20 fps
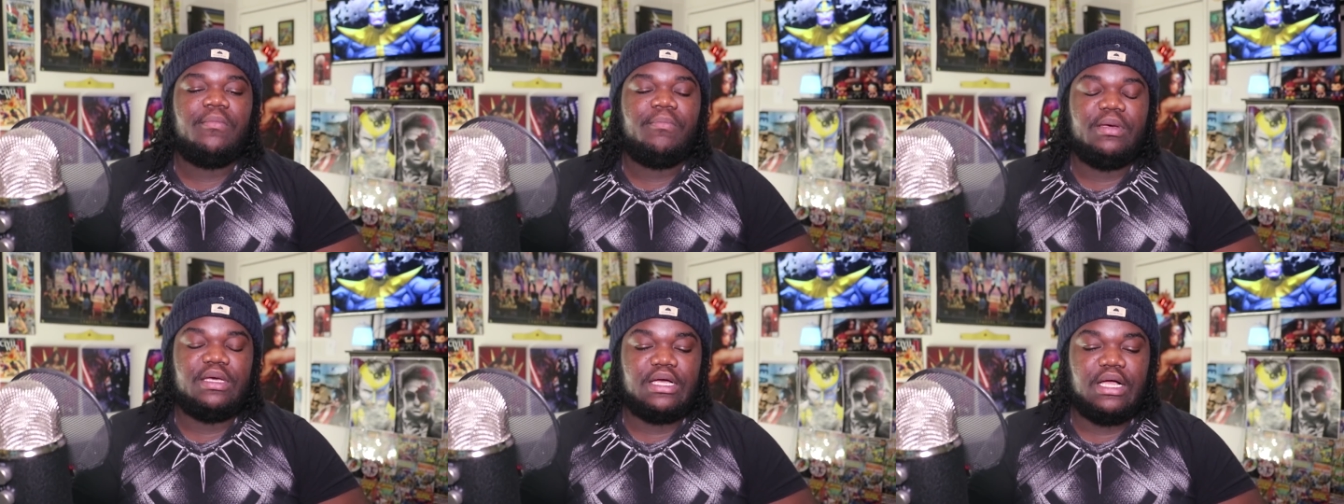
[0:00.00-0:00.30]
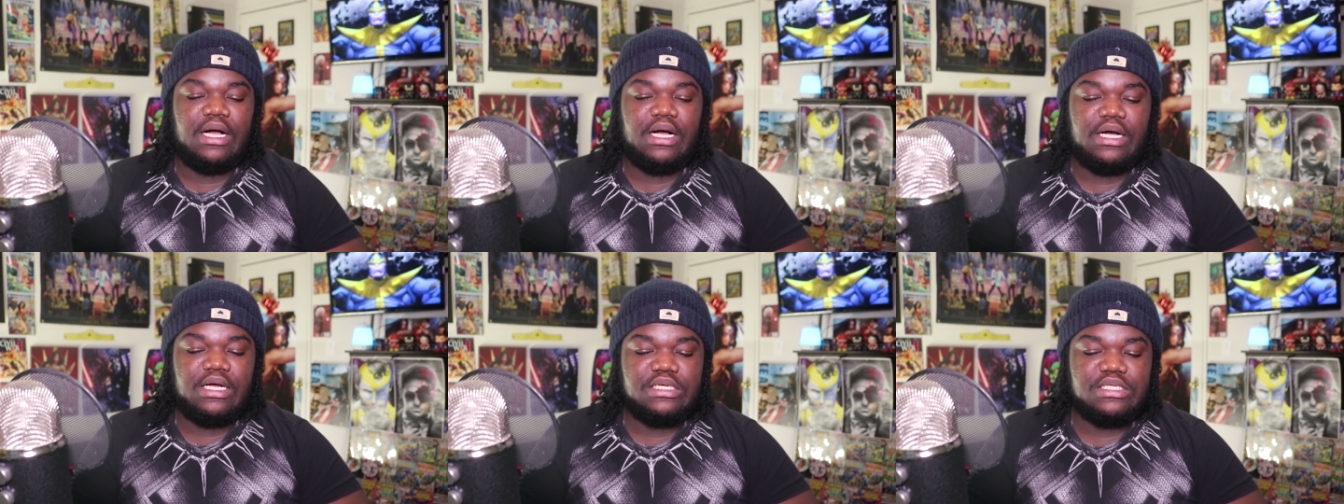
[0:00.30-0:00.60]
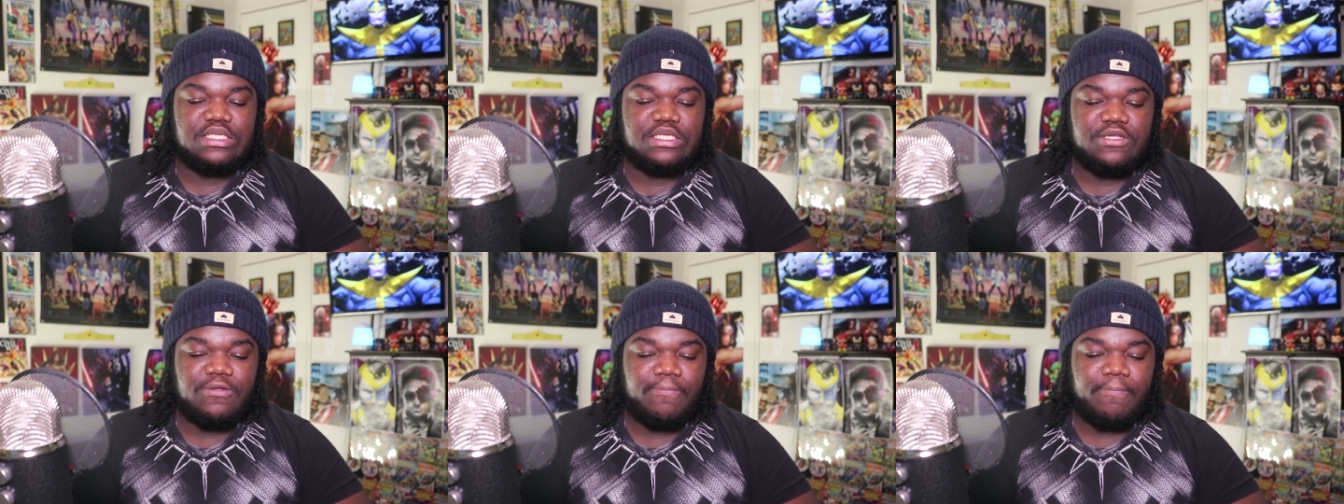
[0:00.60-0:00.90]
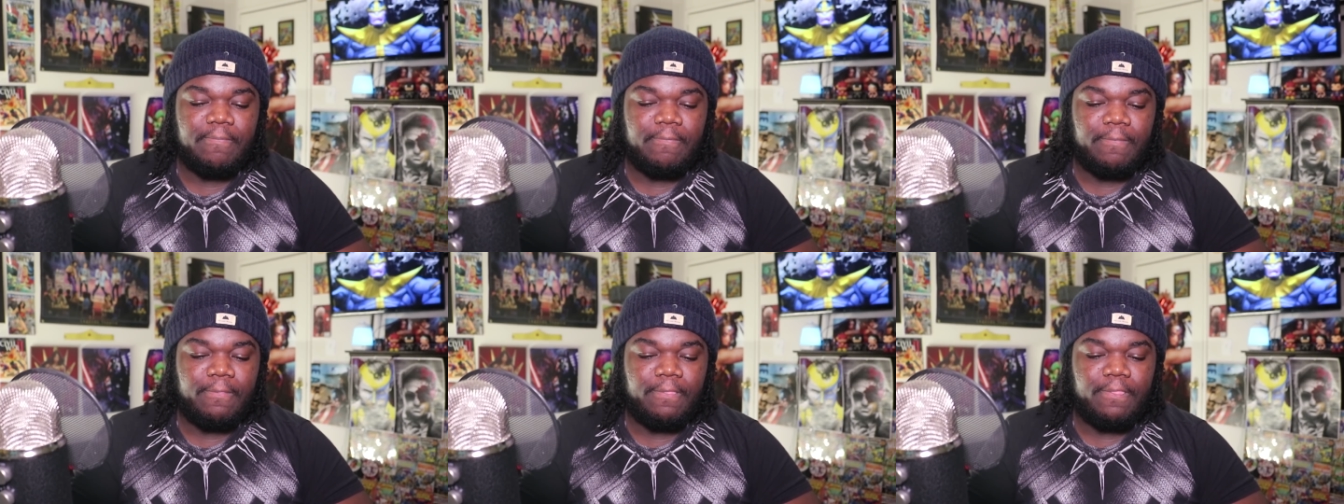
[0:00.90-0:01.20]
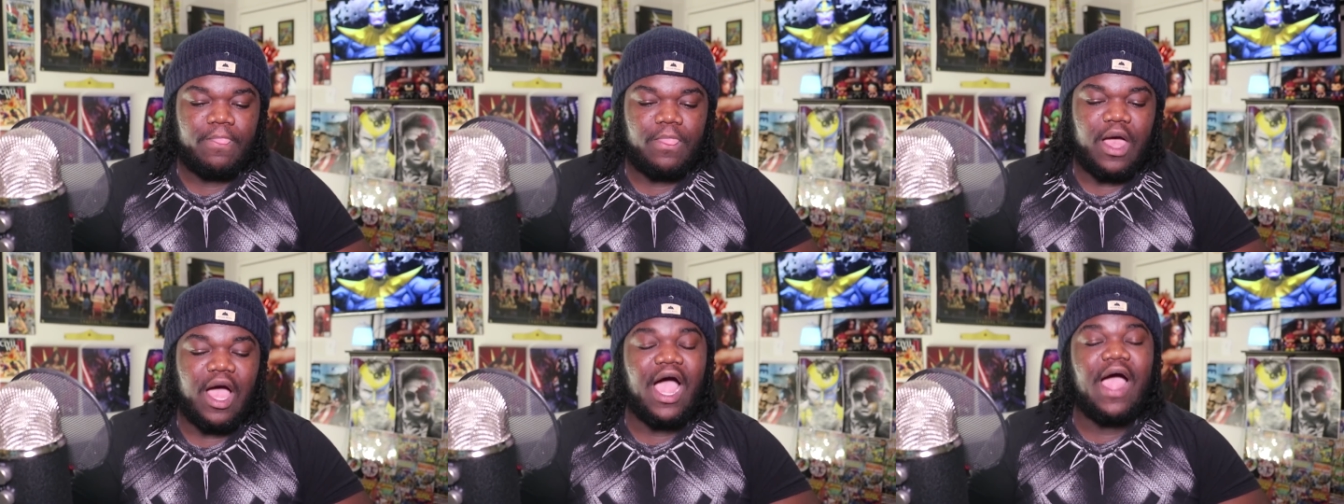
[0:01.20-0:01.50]
because
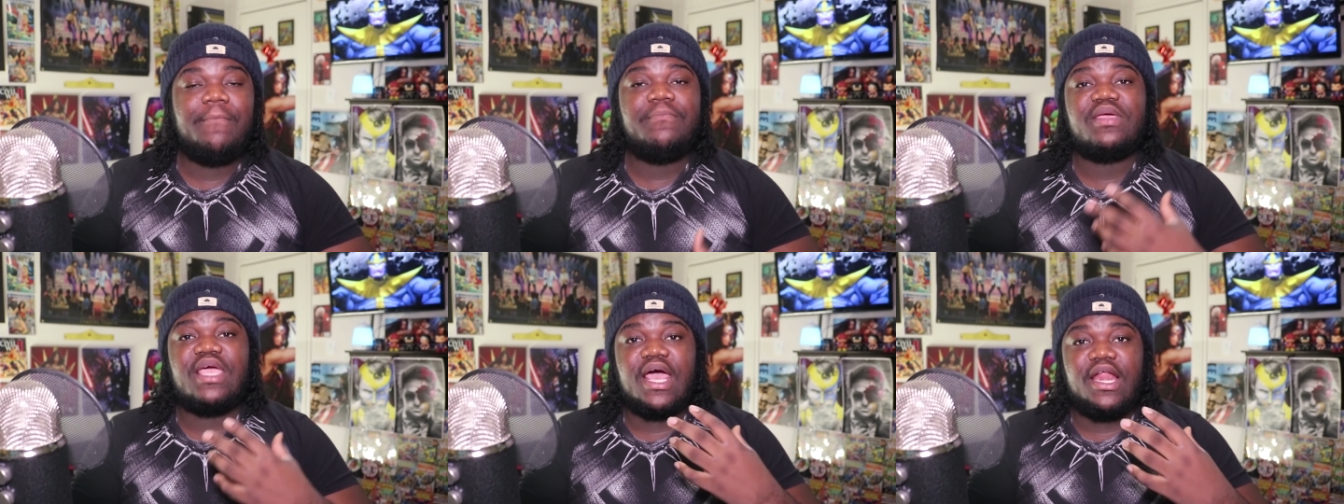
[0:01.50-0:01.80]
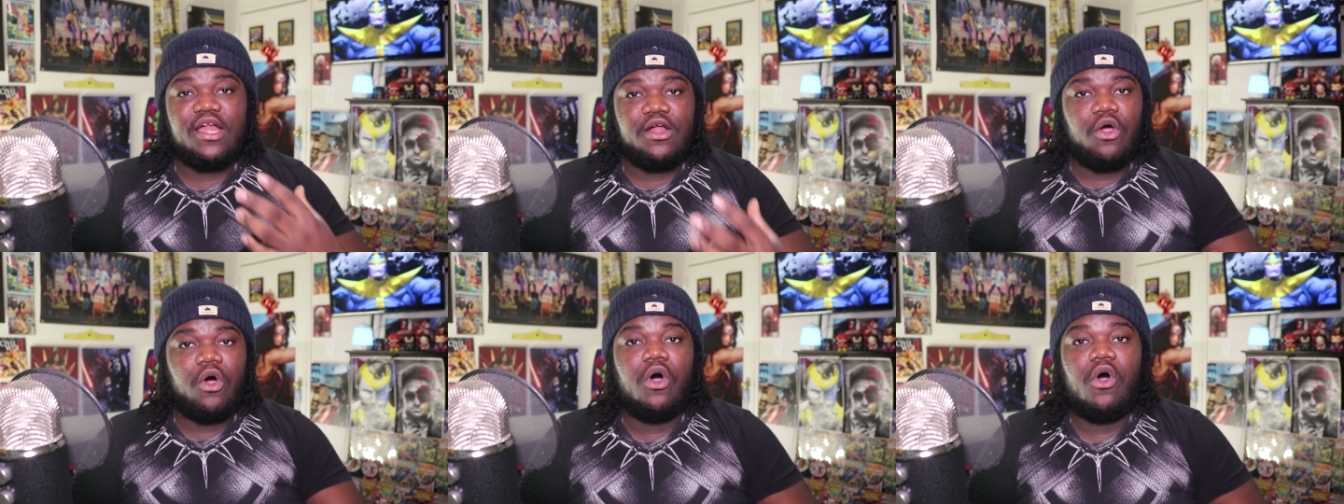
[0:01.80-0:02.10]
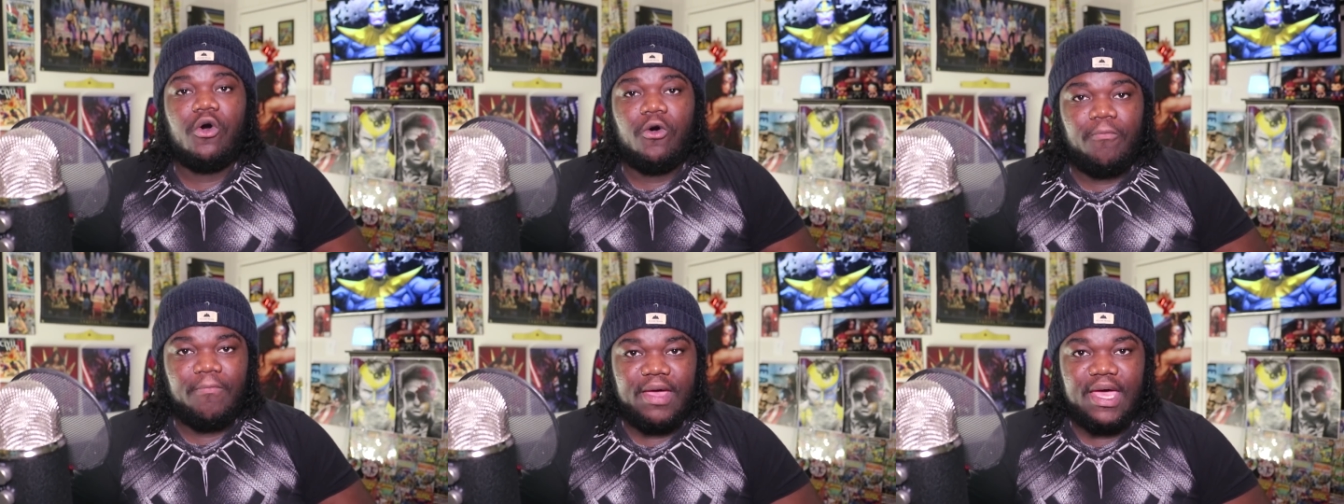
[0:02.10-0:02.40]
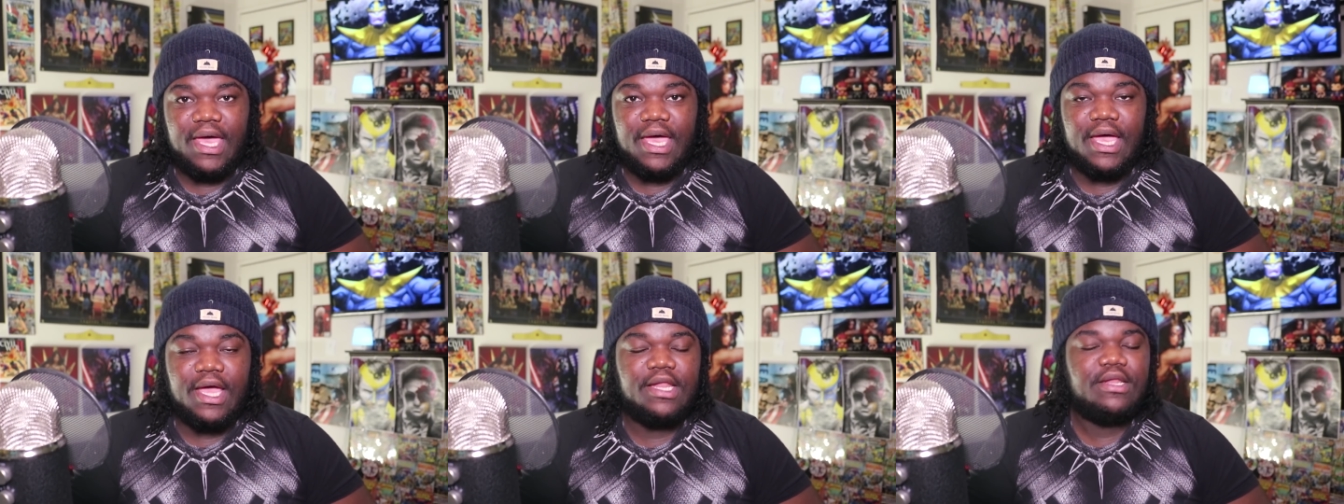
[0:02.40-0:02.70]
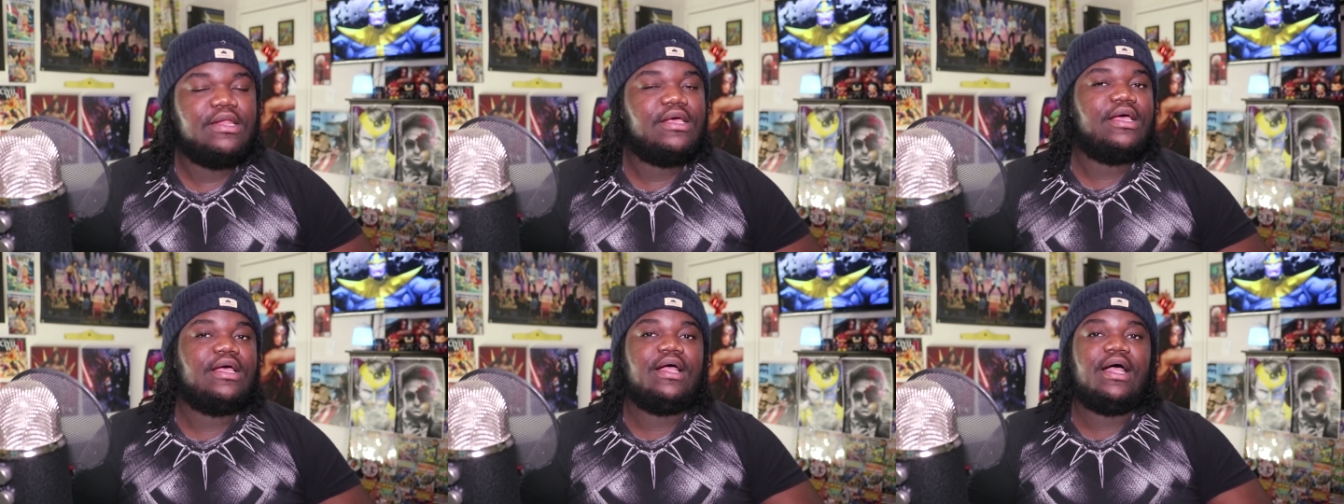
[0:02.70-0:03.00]
I'm getting old,
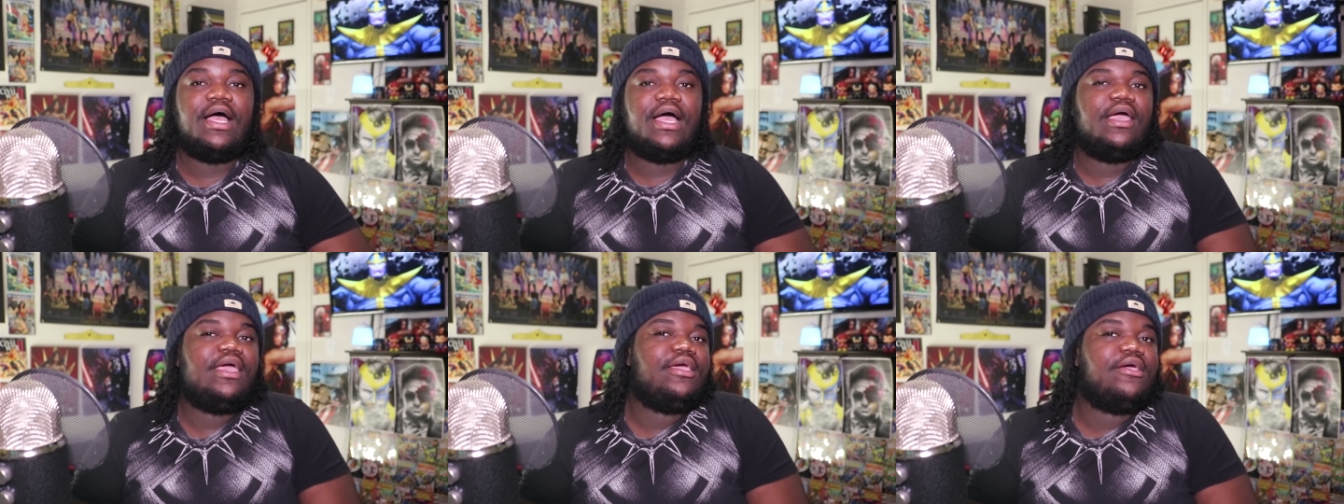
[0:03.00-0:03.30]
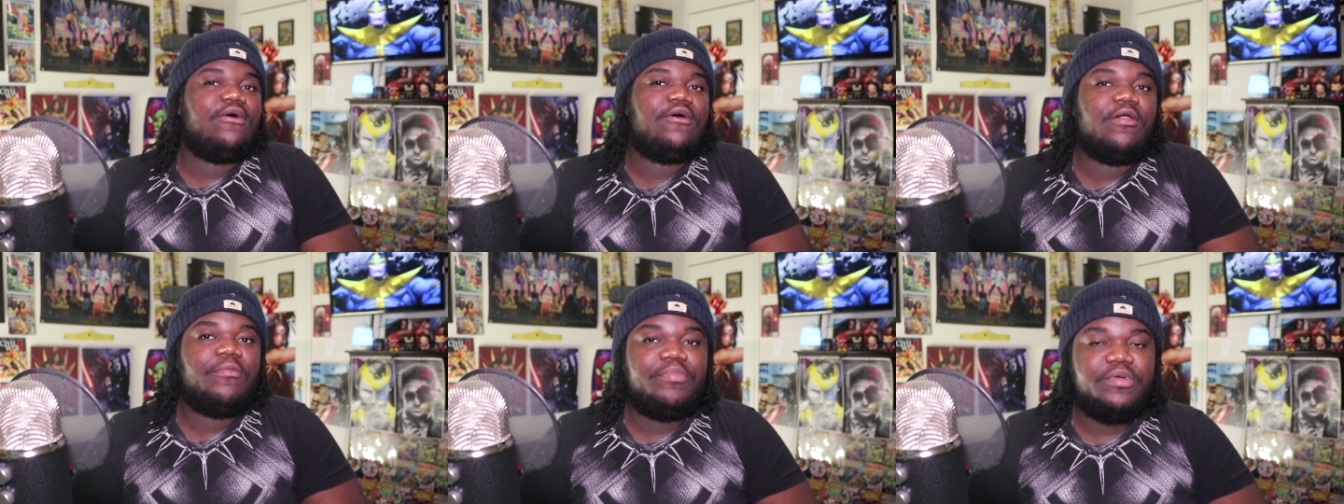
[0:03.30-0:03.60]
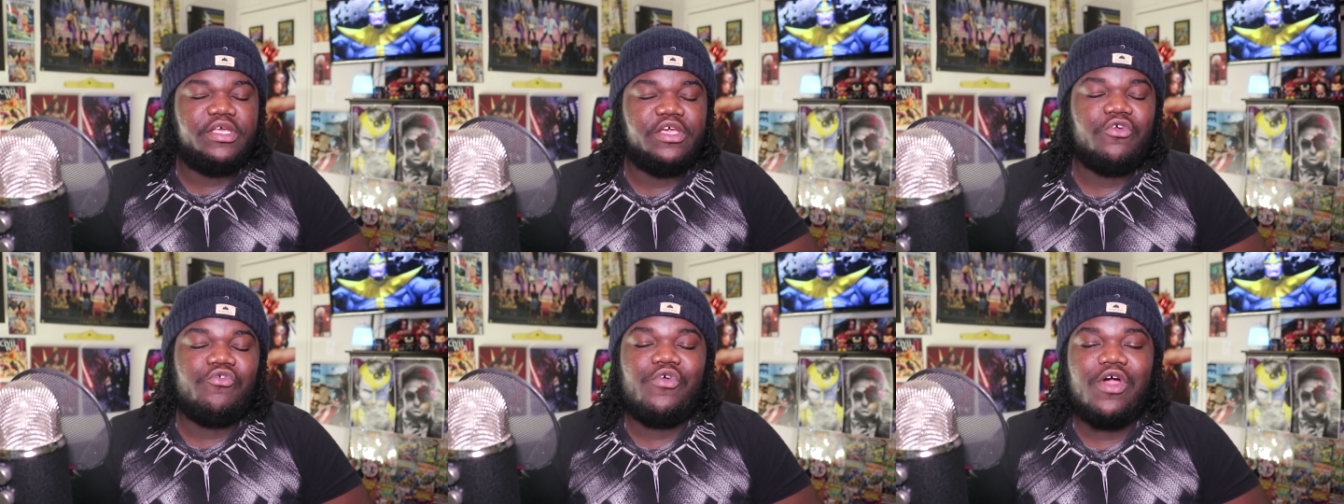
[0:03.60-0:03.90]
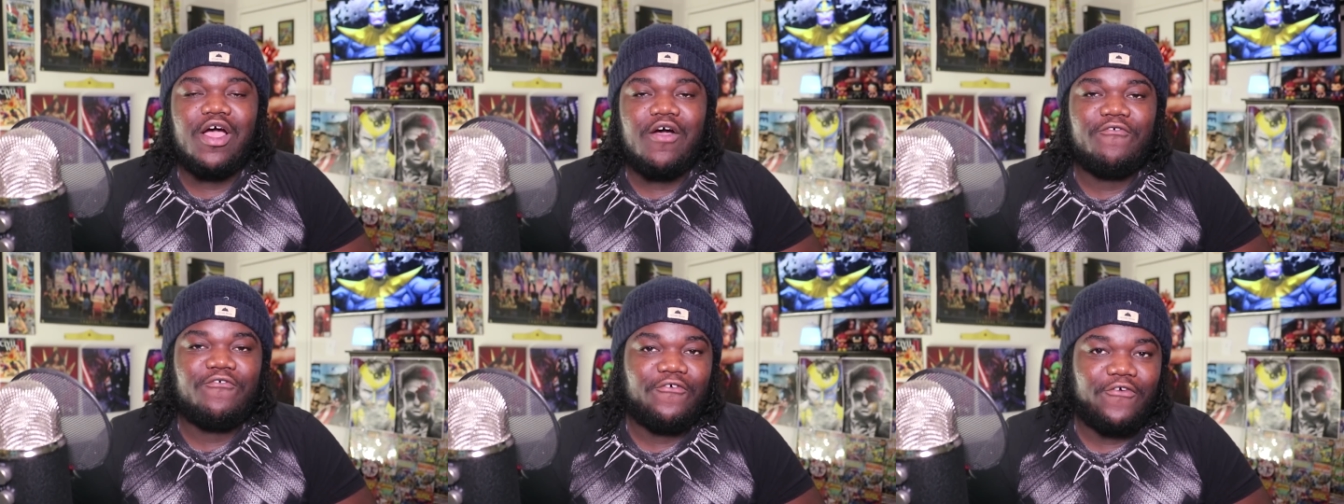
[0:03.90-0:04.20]
man. I ain't gonna be around